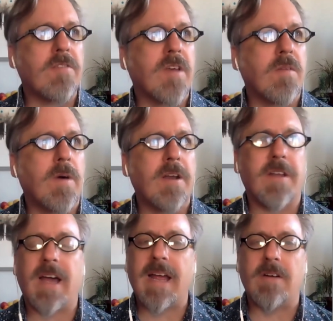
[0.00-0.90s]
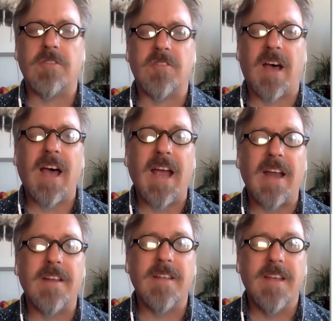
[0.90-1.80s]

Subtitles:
I'd want to die outside.